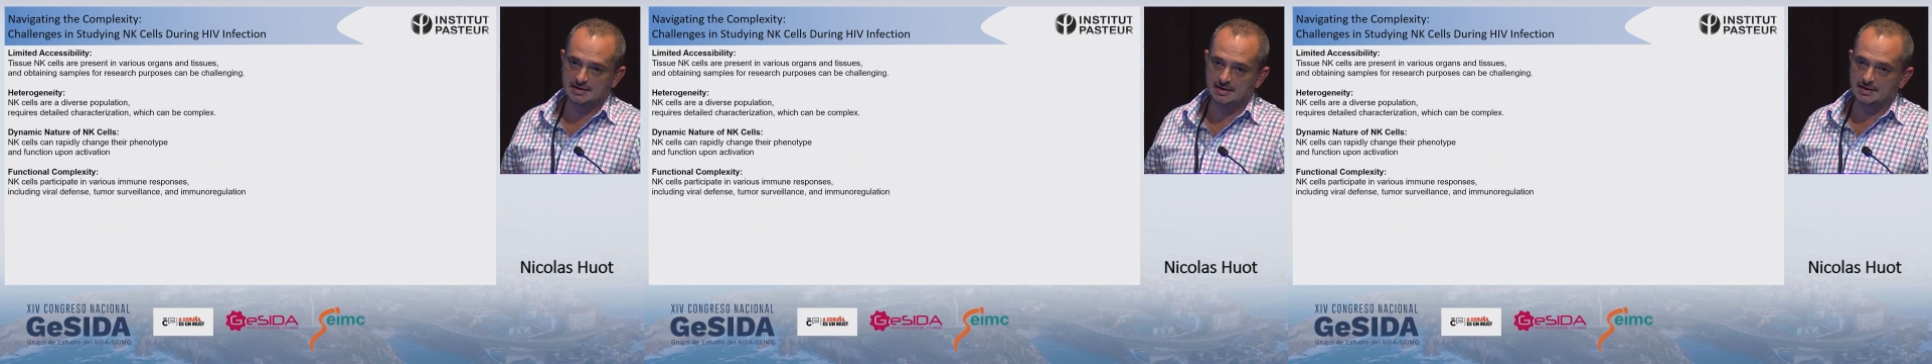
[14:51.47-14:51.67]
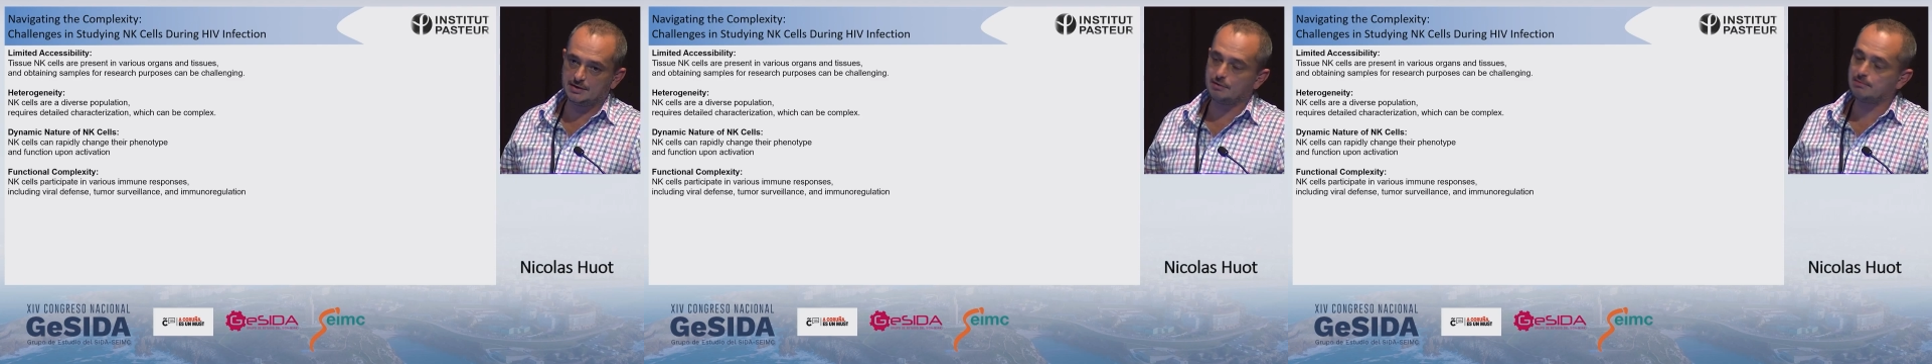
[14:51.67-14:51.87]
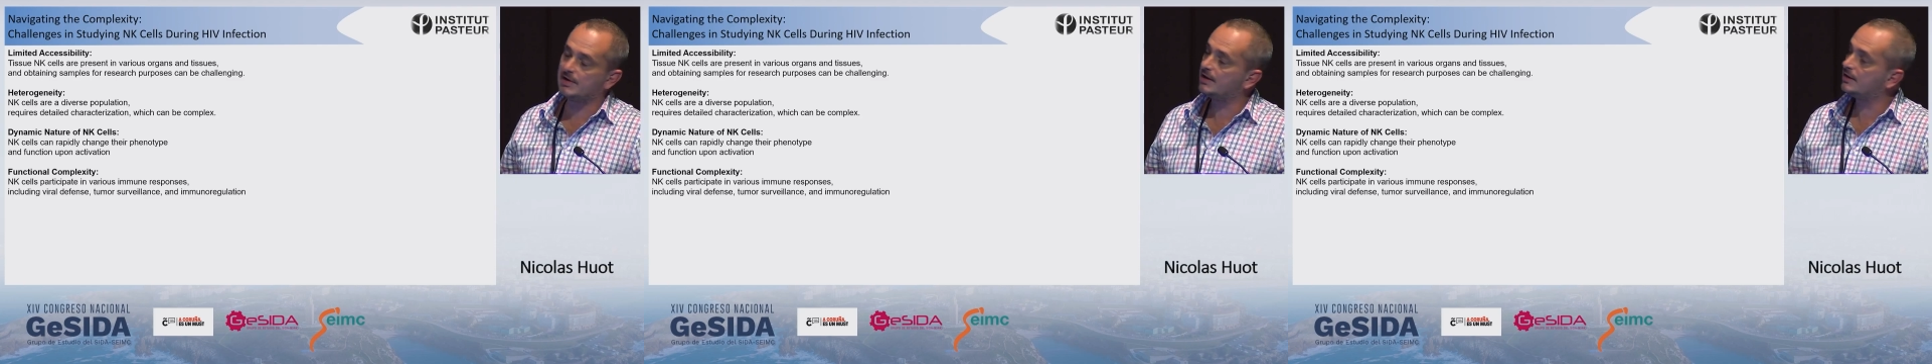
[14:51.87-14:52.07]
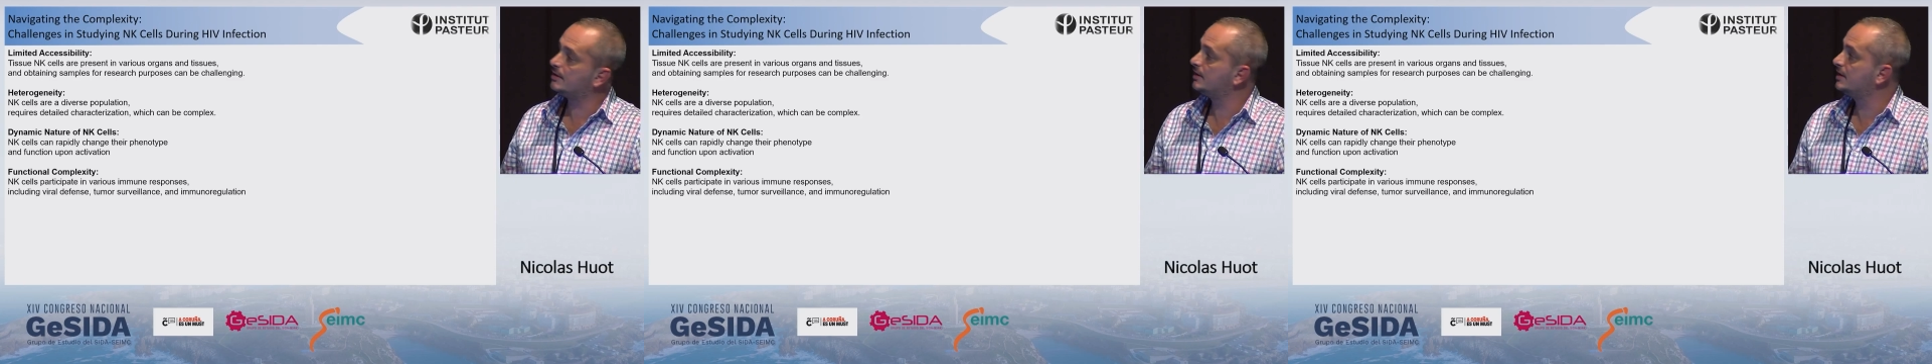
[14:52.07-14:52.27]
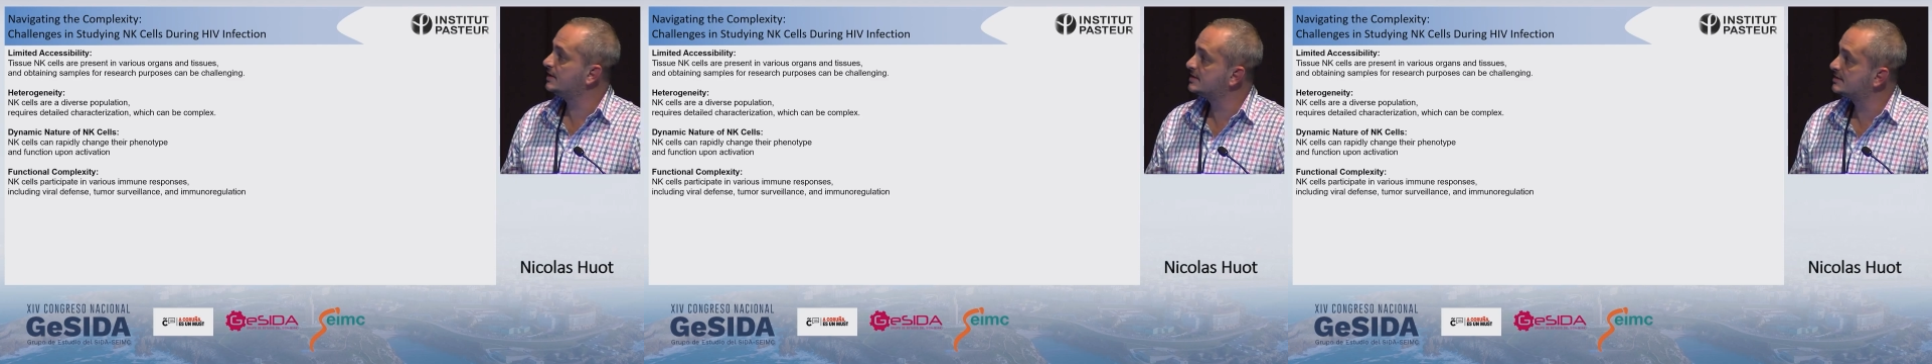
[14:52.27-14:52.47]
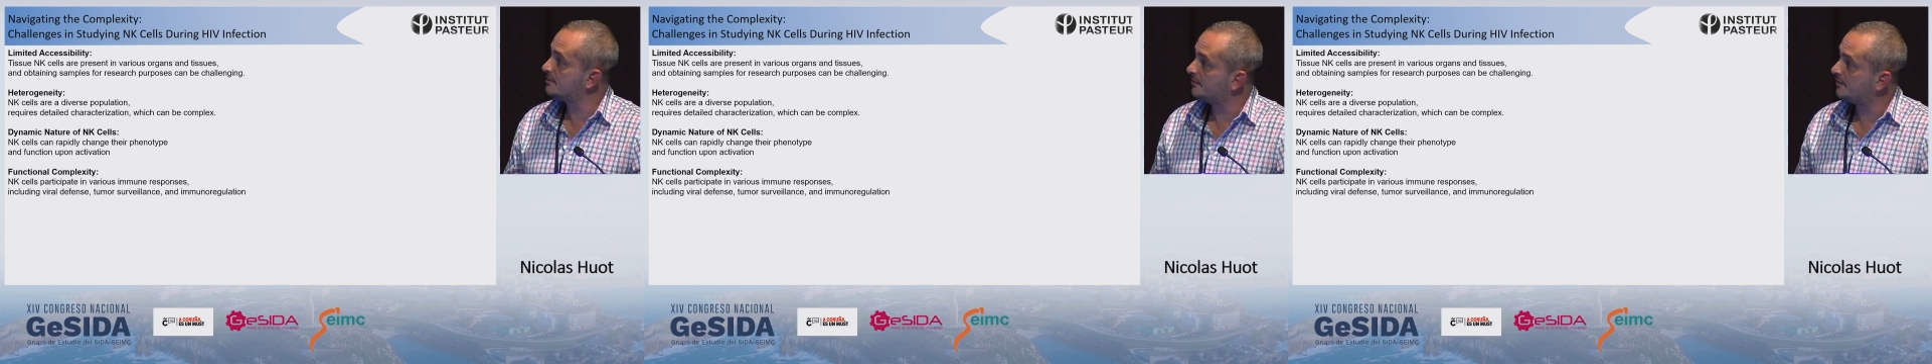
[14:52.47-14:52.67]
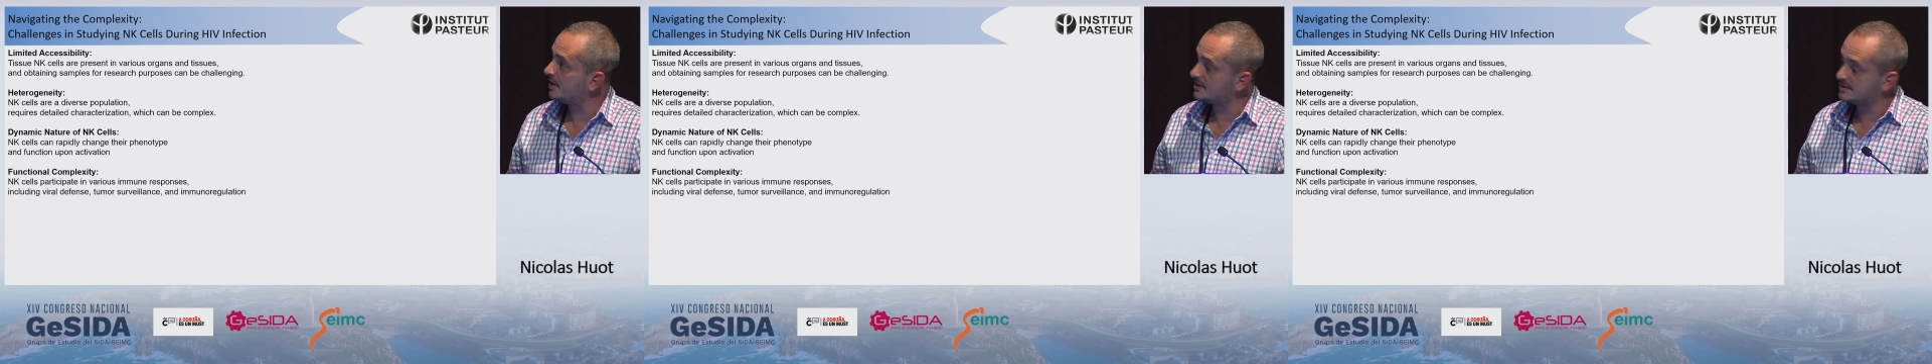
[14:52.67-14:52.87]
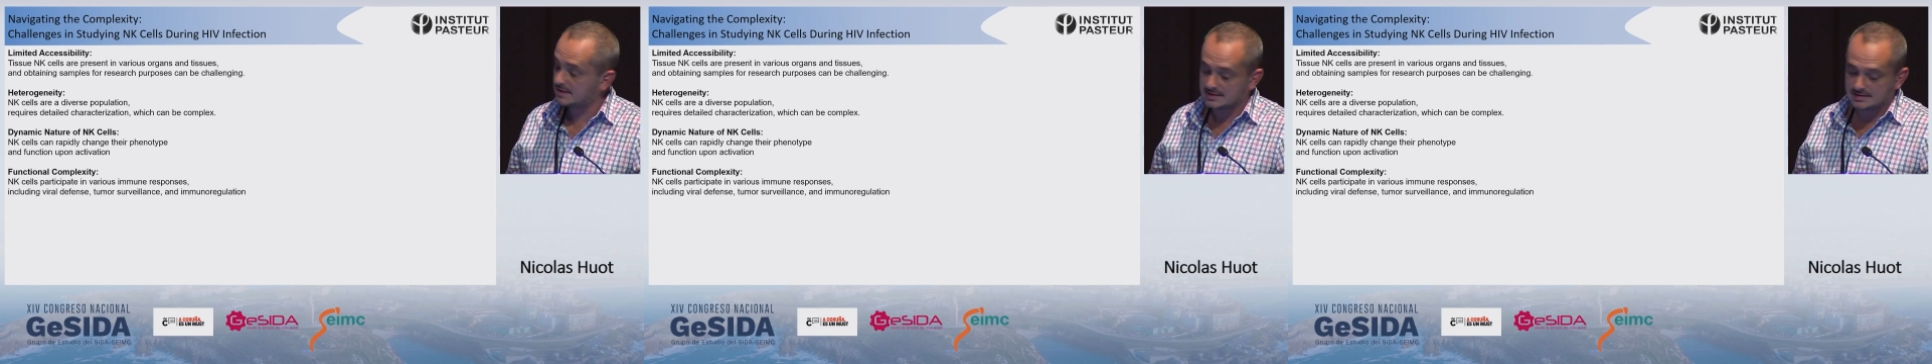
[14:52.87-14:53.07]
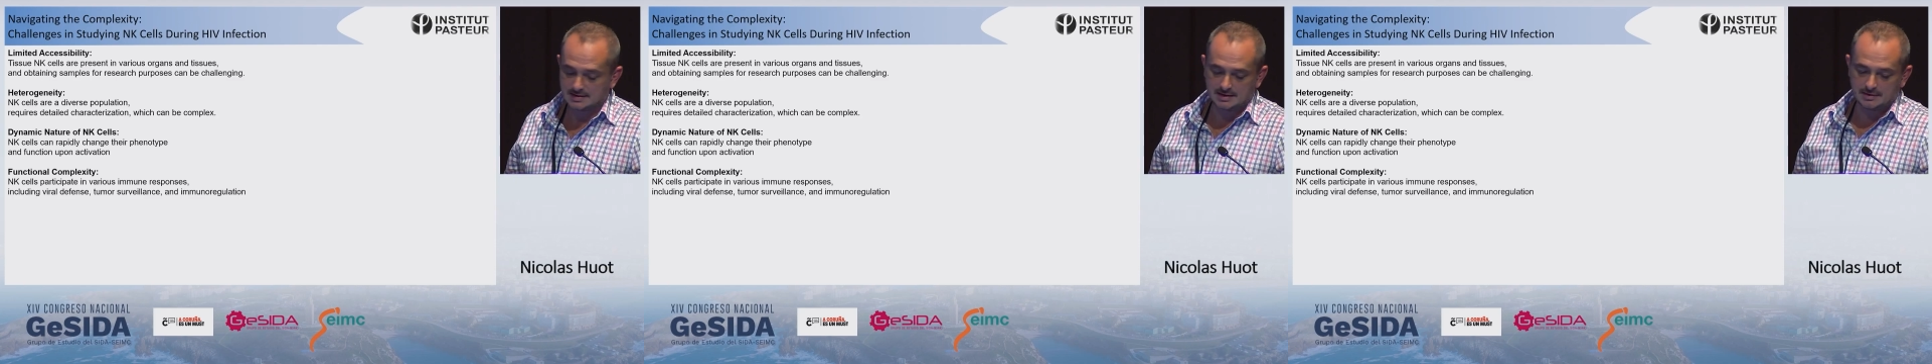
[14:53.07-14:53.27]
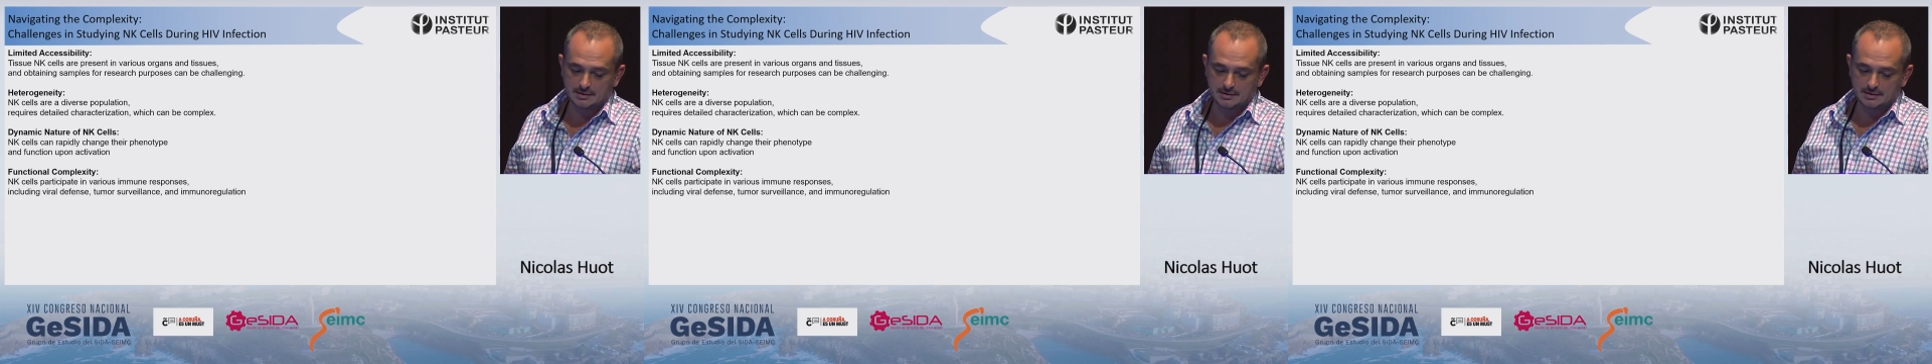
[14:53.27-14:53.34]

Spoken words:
in human is the fact that